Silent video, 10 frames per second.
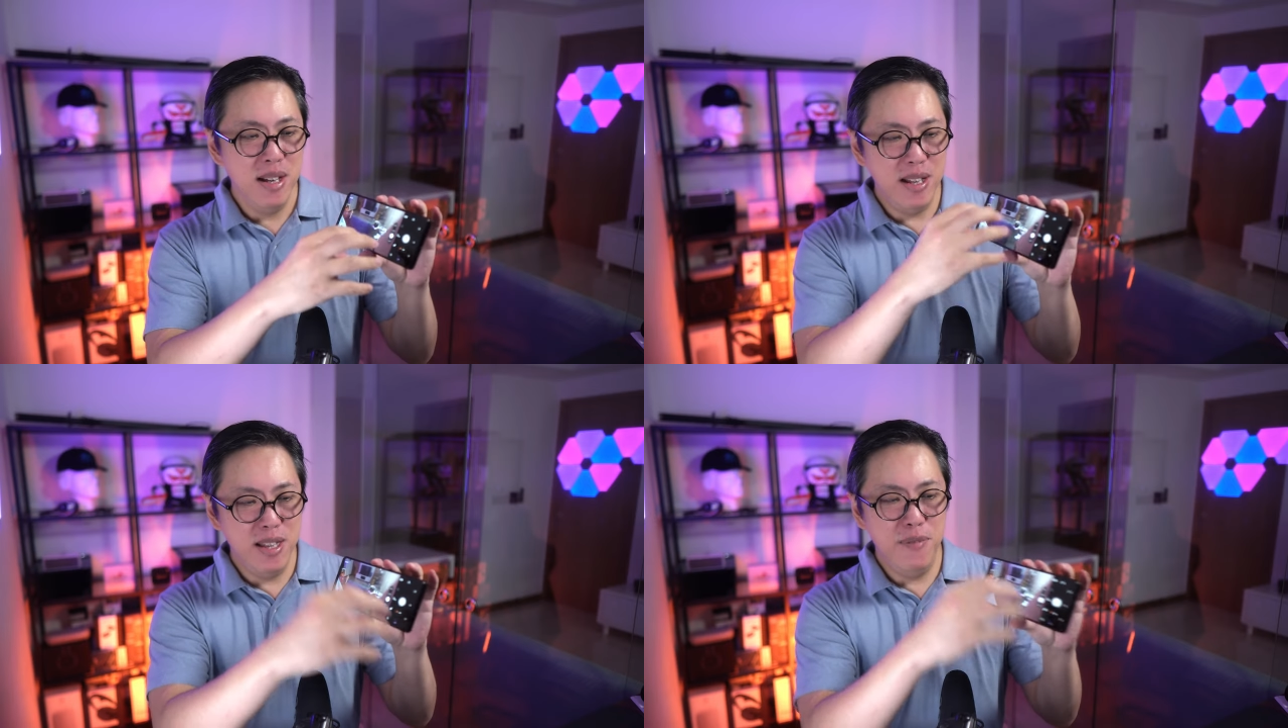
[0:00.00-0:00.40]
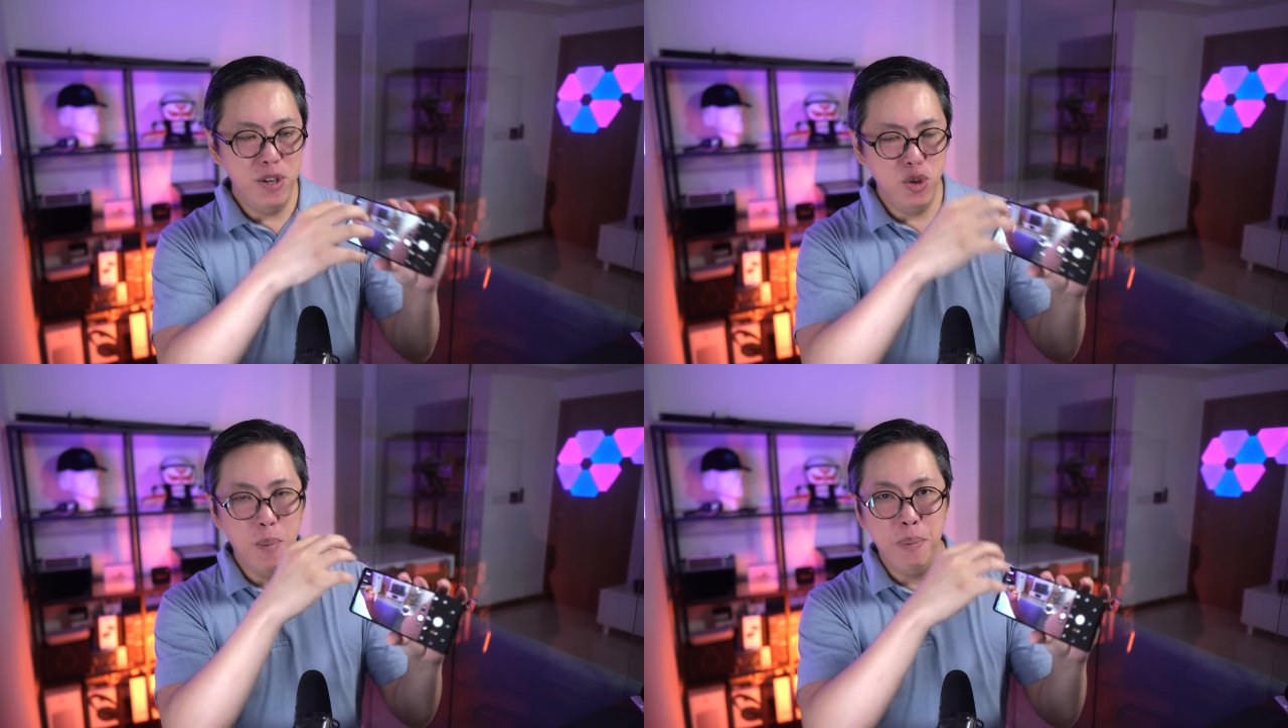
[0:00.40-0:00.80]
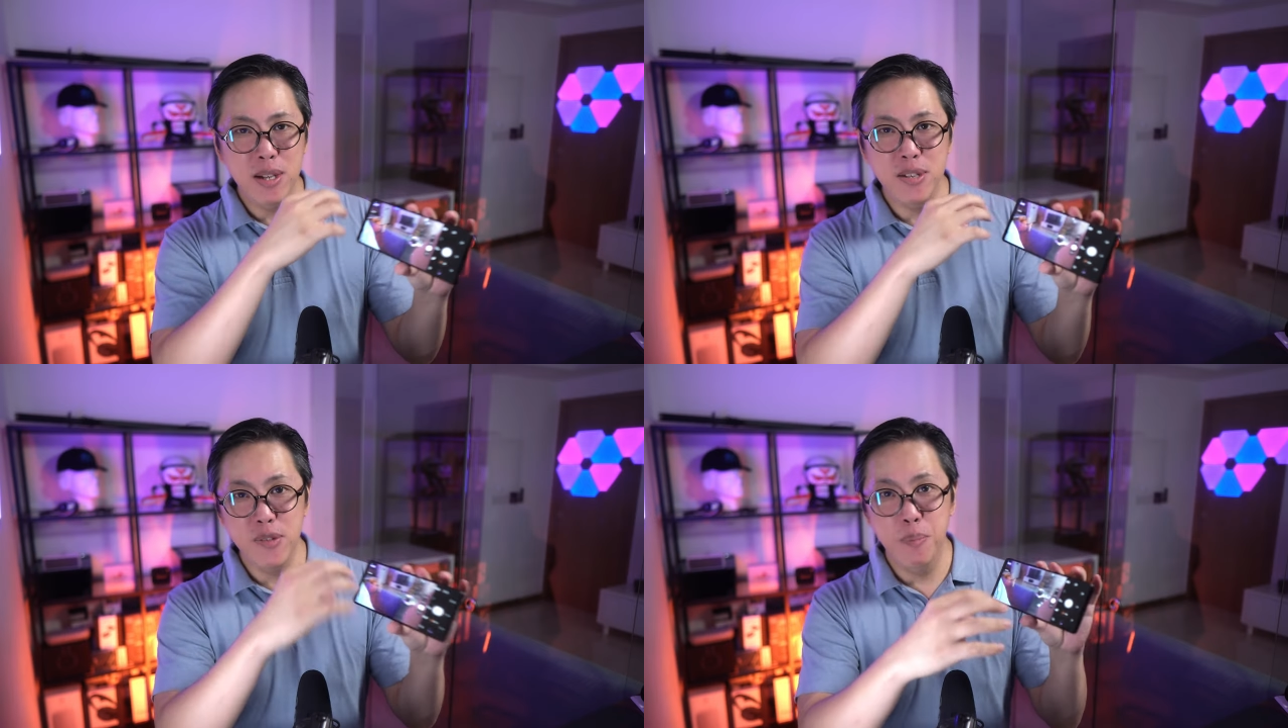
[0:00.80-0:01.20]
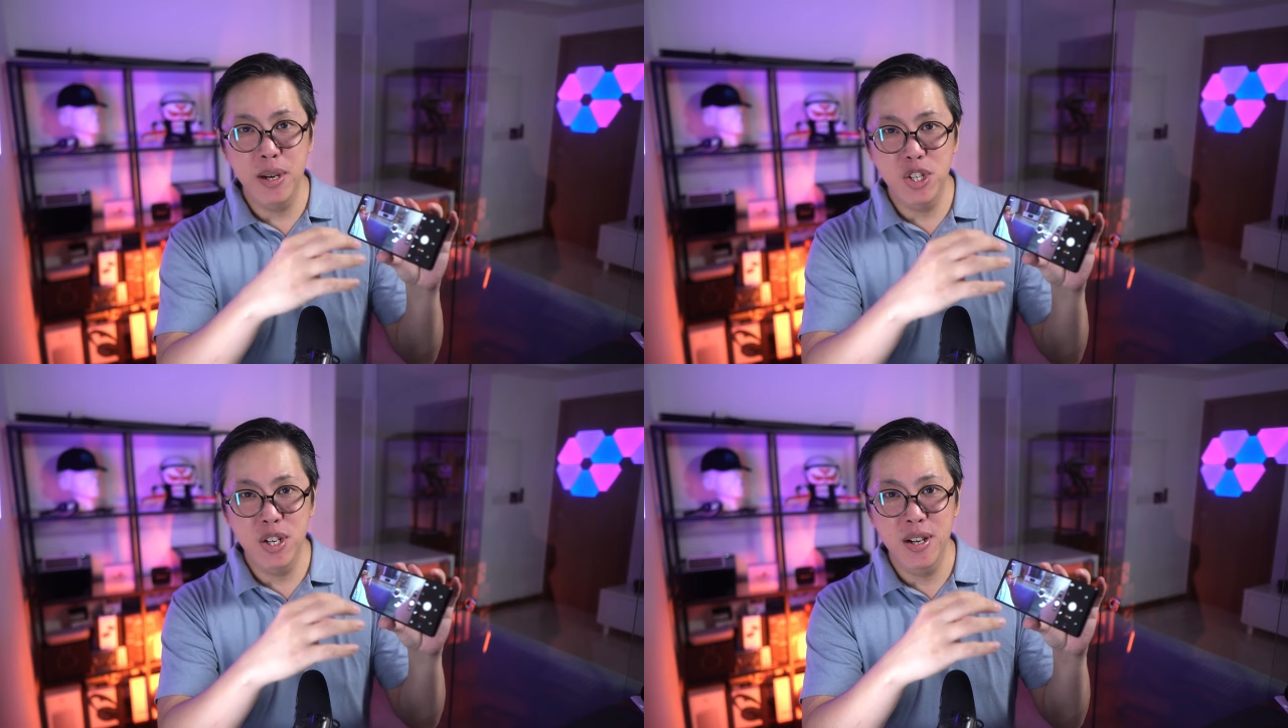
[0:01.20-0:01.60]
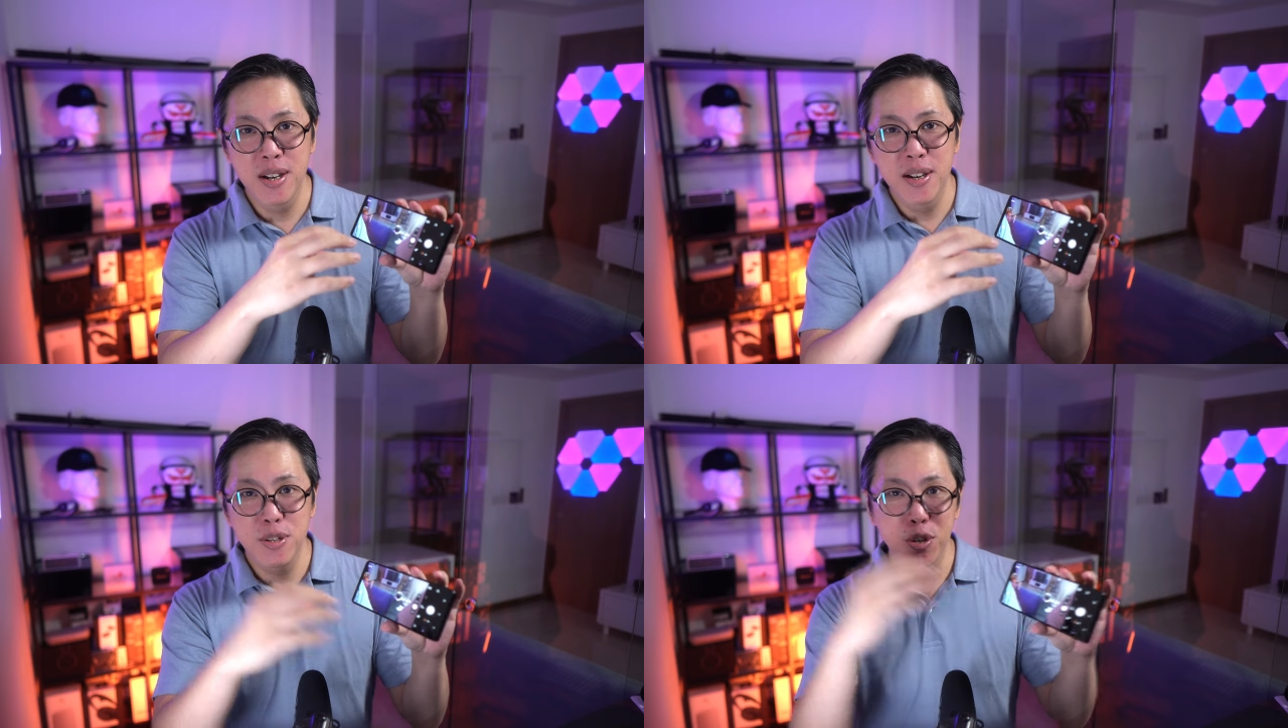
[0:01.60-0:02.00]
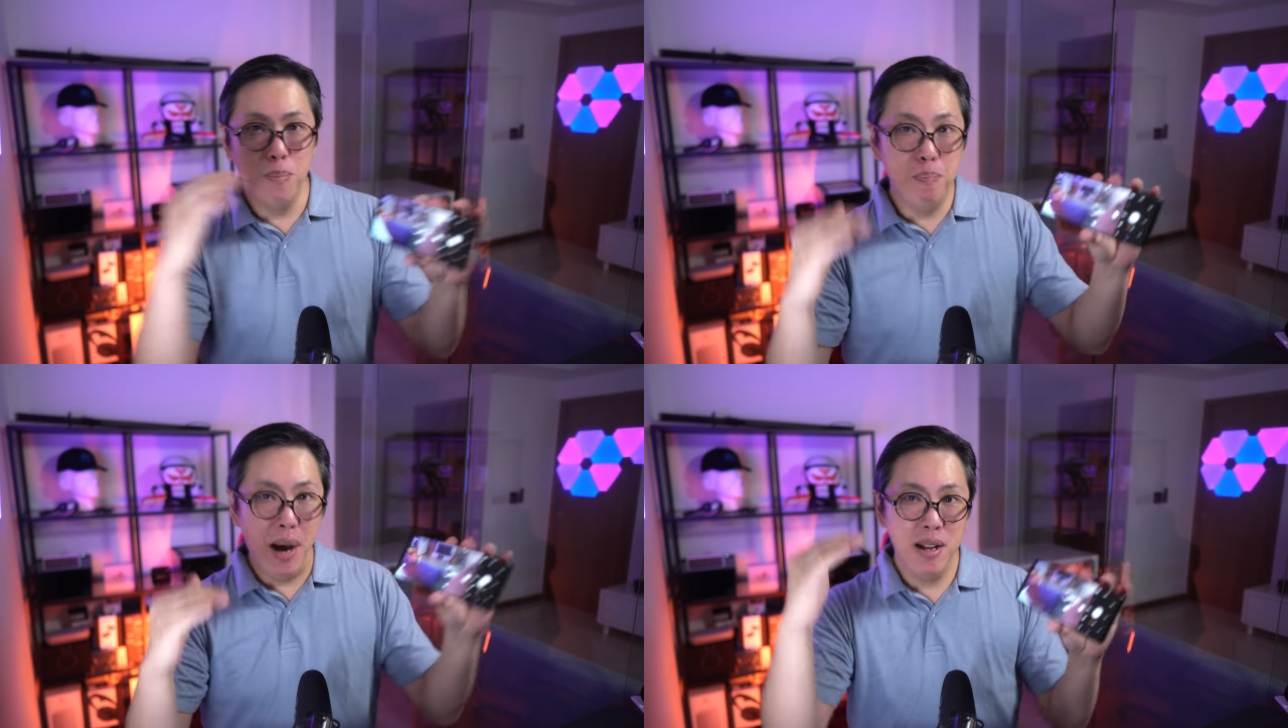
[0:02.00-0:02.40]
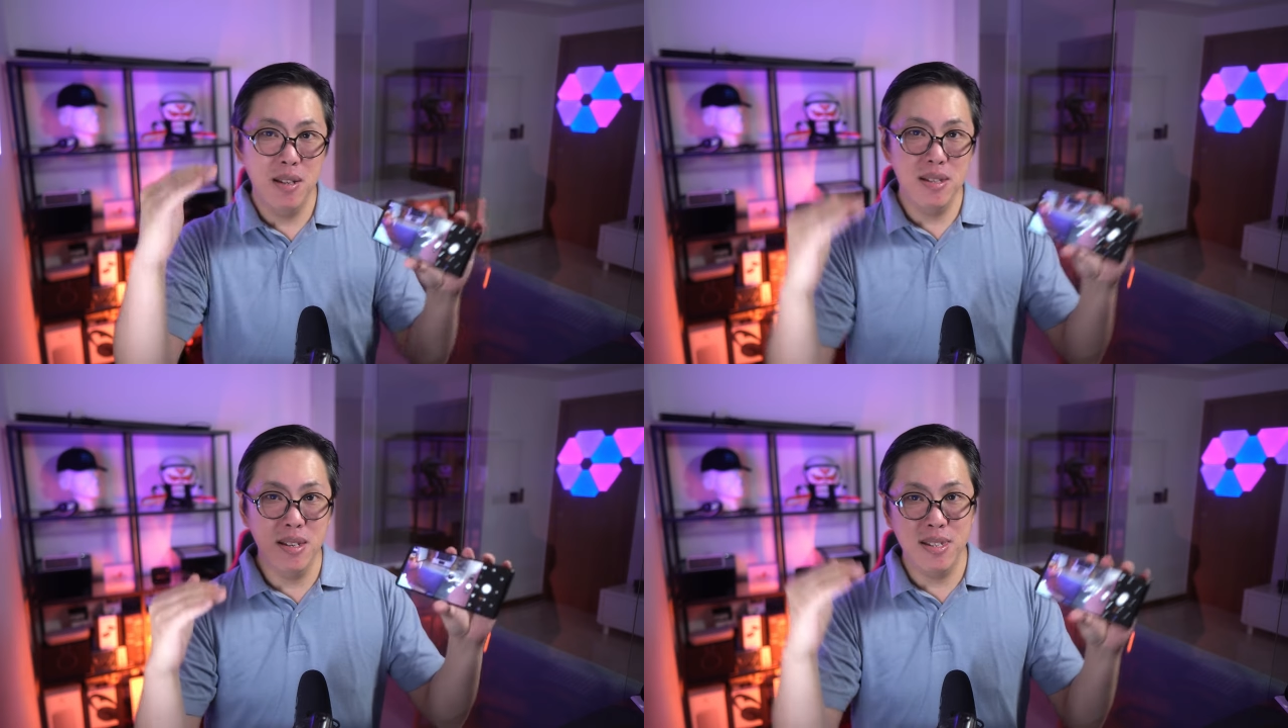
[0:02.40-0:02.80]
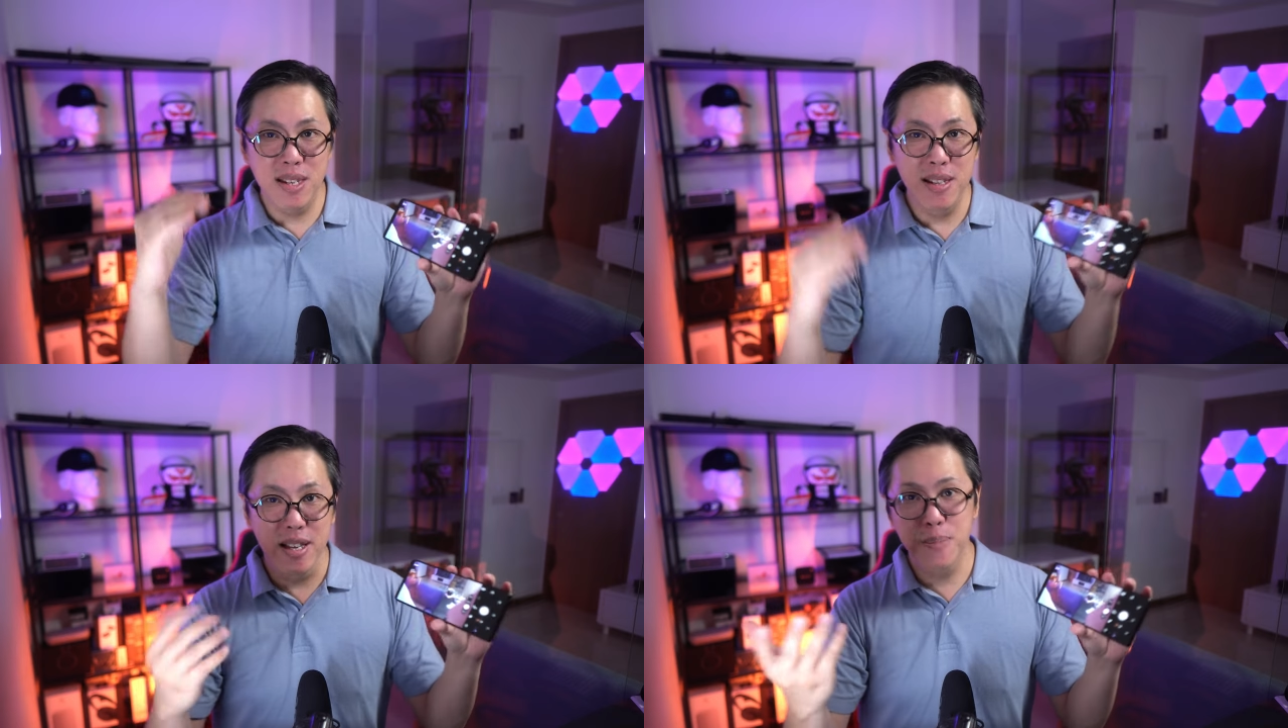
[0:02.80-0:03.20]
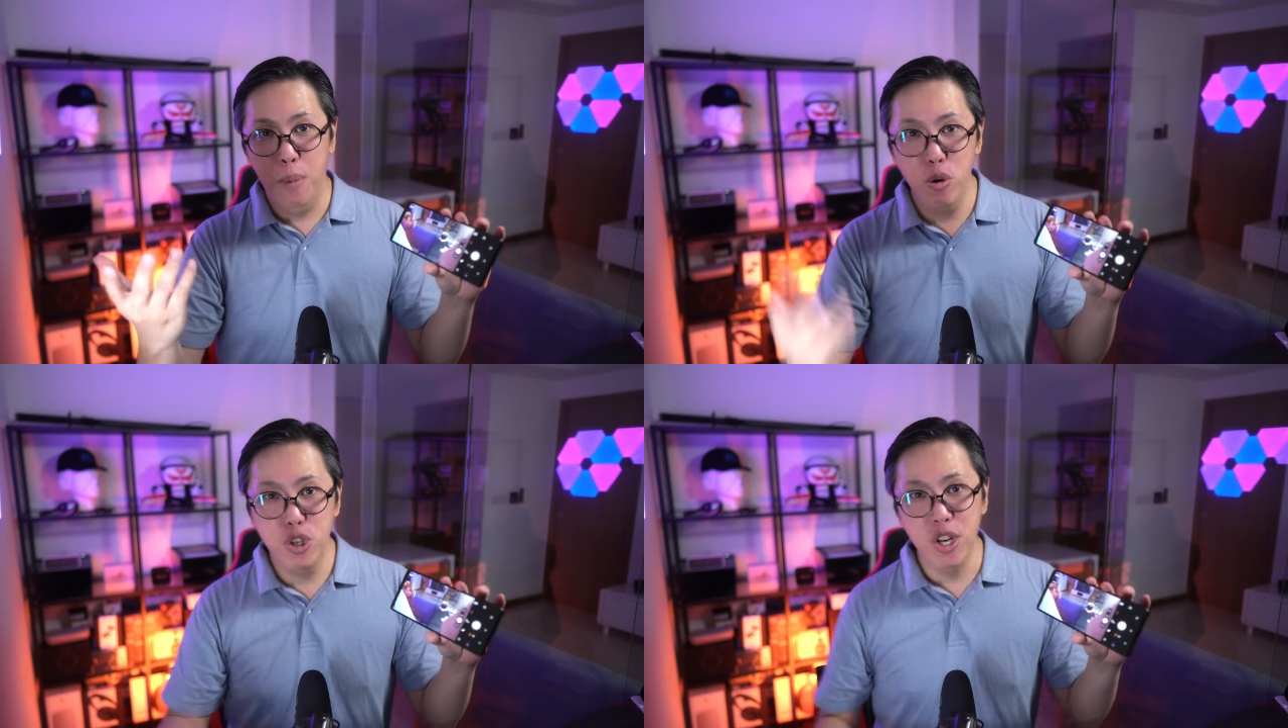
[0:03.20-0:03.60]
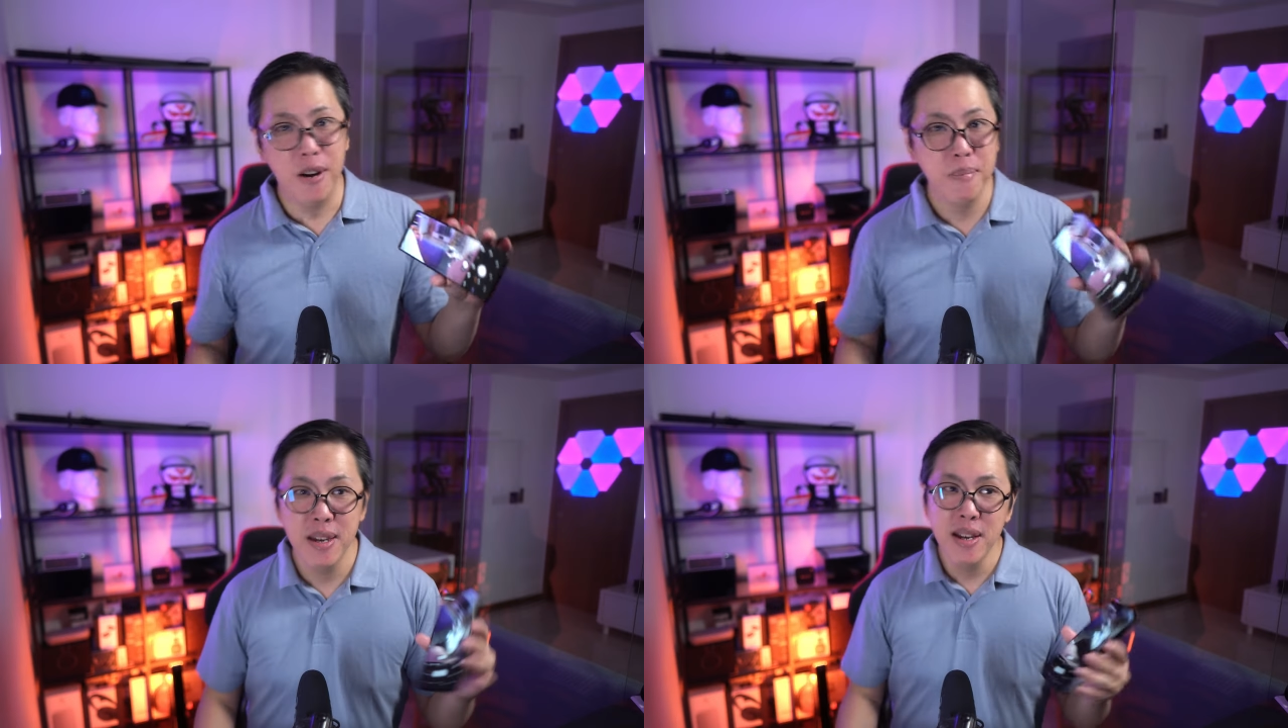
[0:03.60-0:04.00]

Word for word: individual parts of the picture to balance the scene exposure.